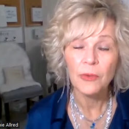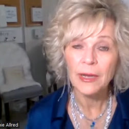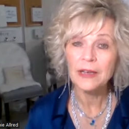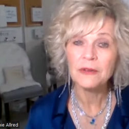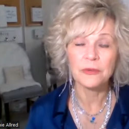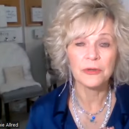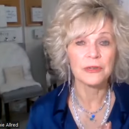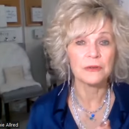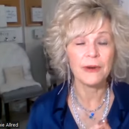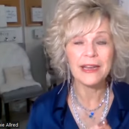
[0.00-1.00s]
Well,
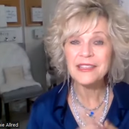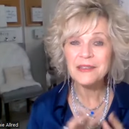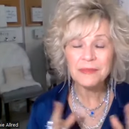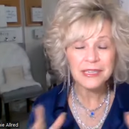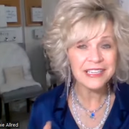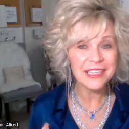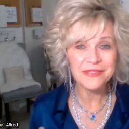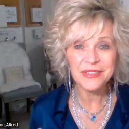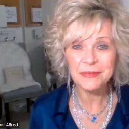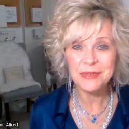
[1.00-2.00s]
we're right in the middle
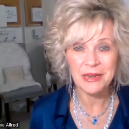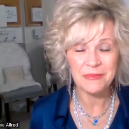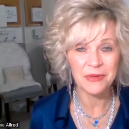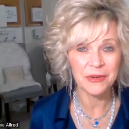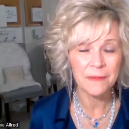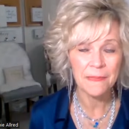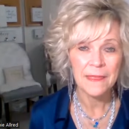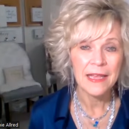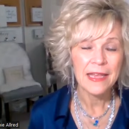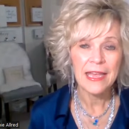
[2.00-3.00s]
of September,
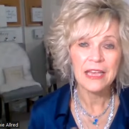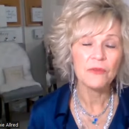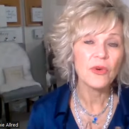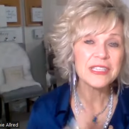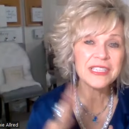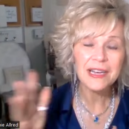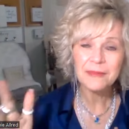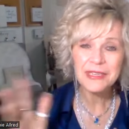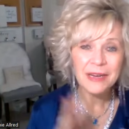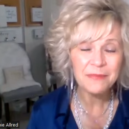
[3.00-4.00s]
and what's
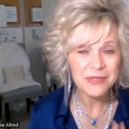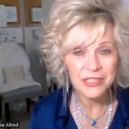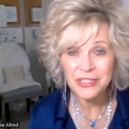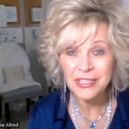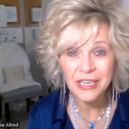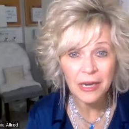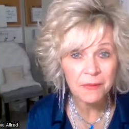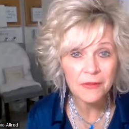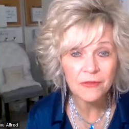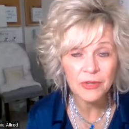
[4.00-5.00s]
coming up in just a
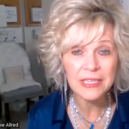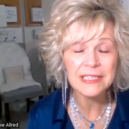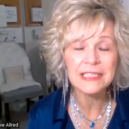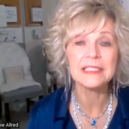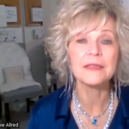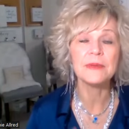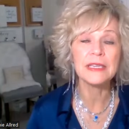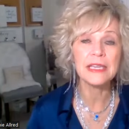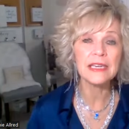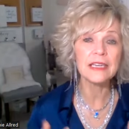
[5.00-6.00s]
couple of weeks is the
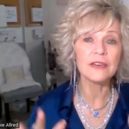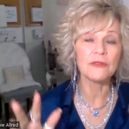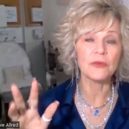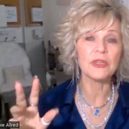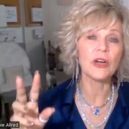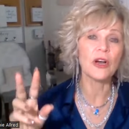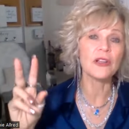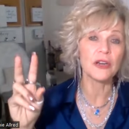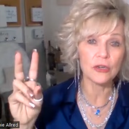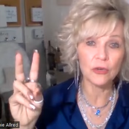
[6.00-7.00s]
beginning of what we
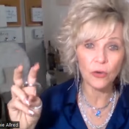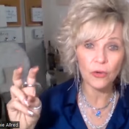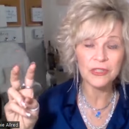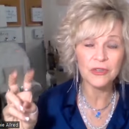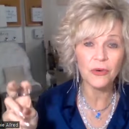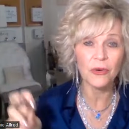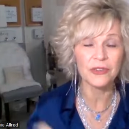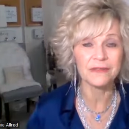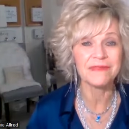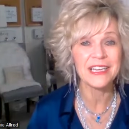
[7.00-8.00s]
call our golden quarter.